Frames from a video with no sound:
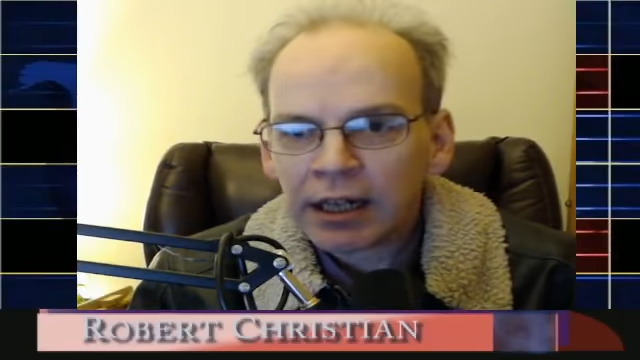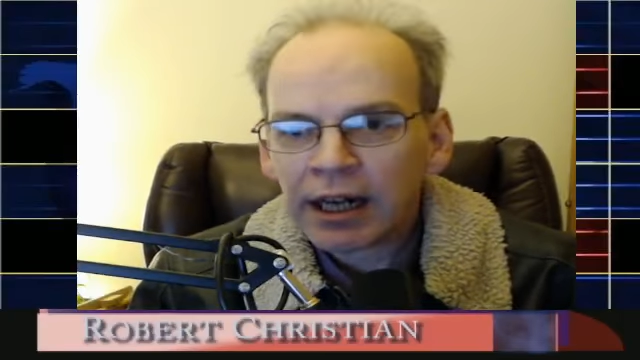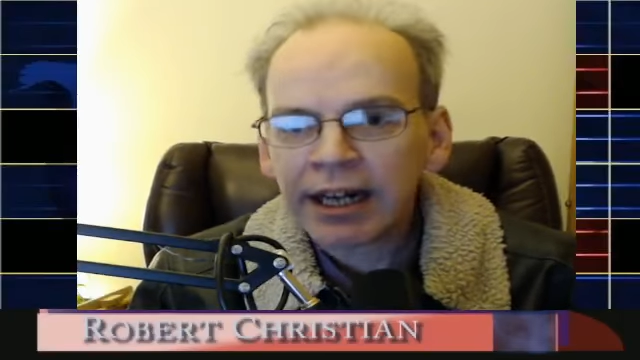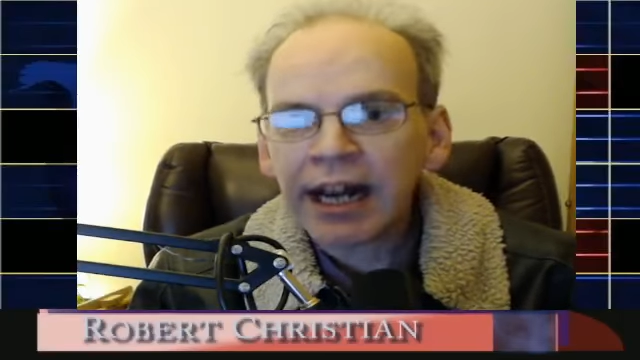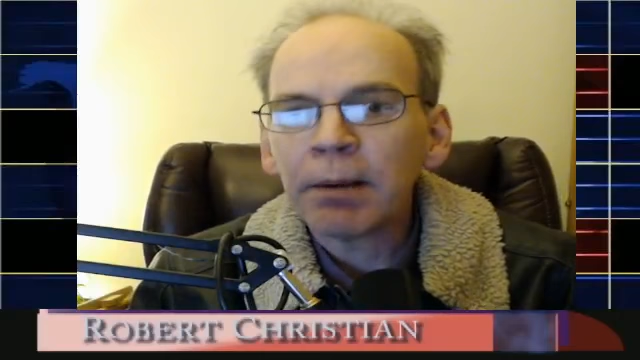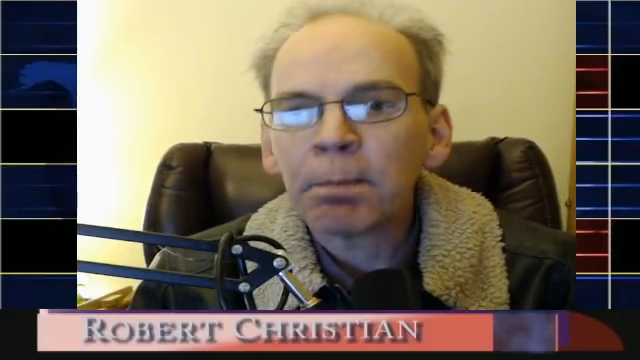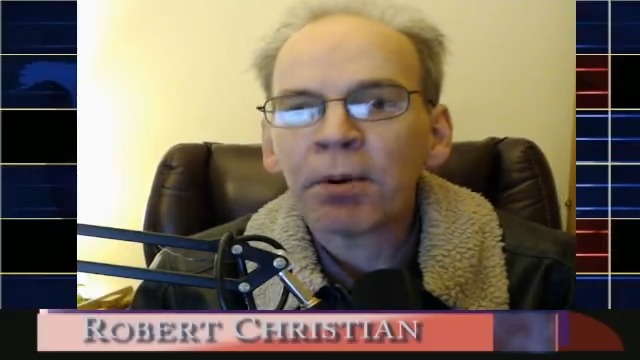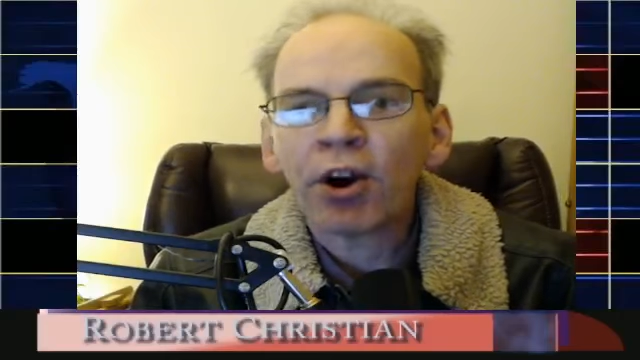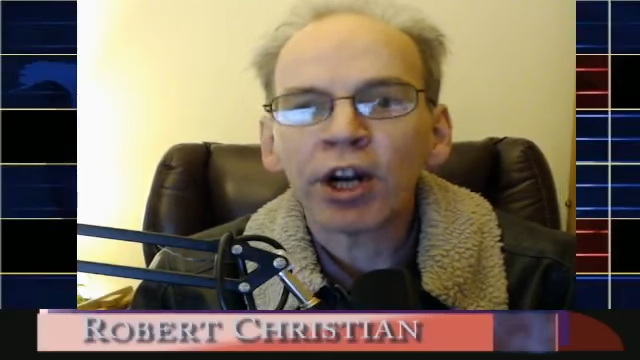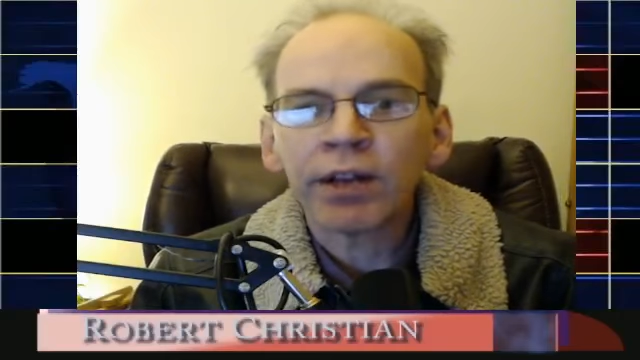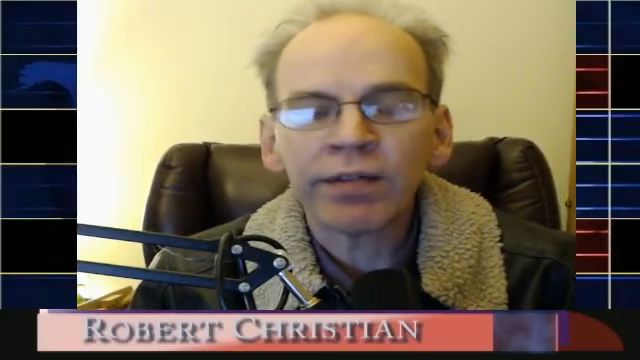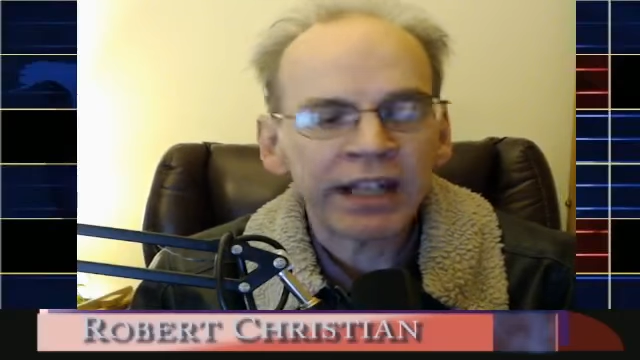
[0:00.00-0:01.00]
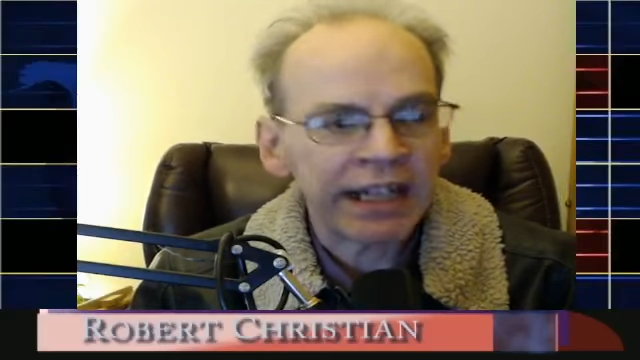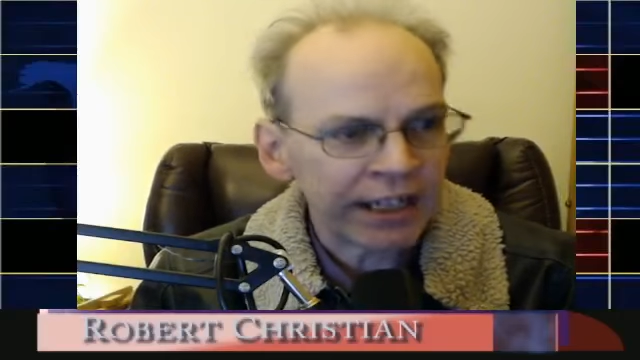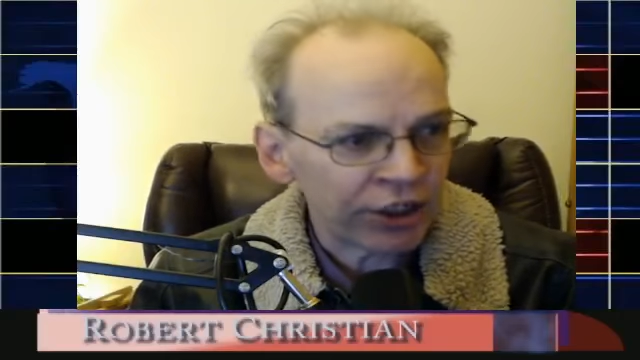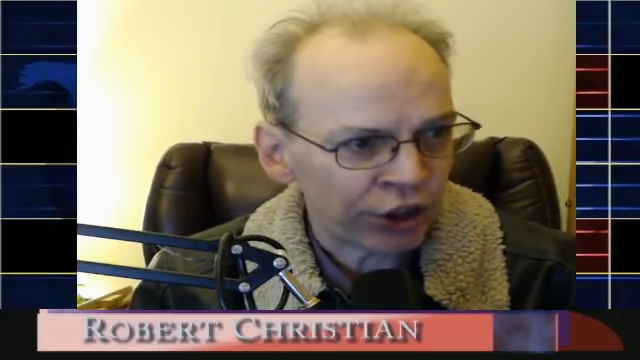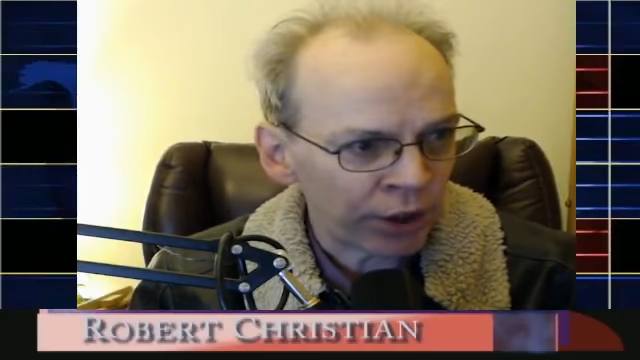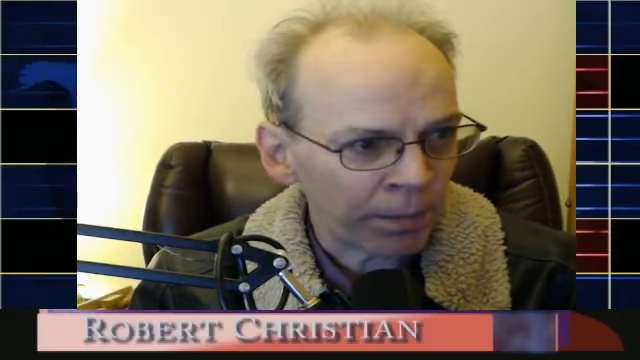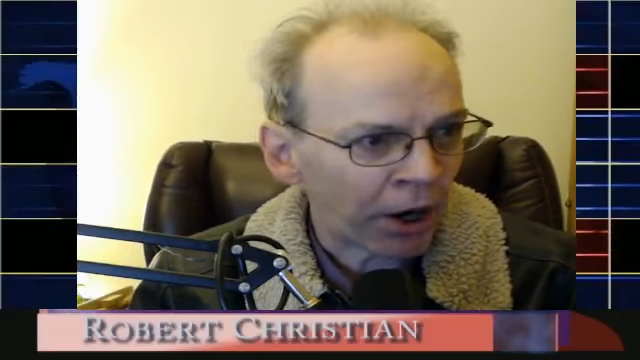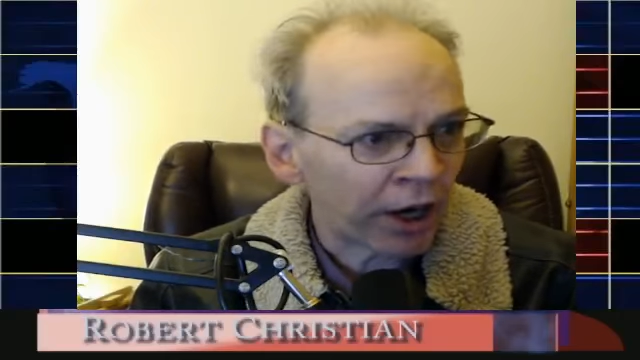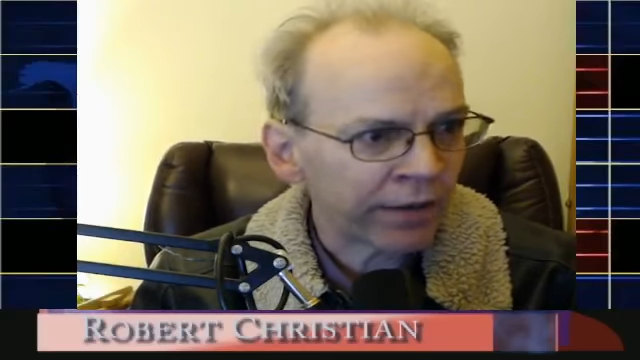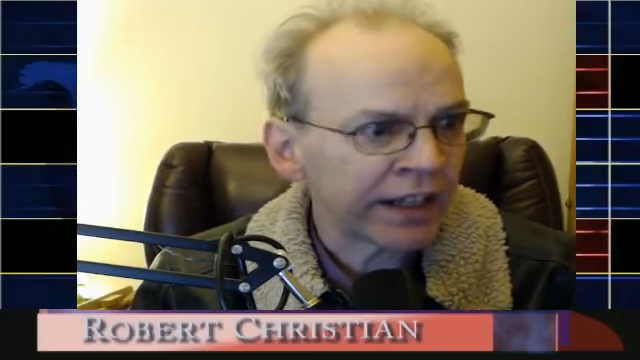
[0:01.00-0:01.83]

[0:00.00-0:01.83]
Again, part of the issue, part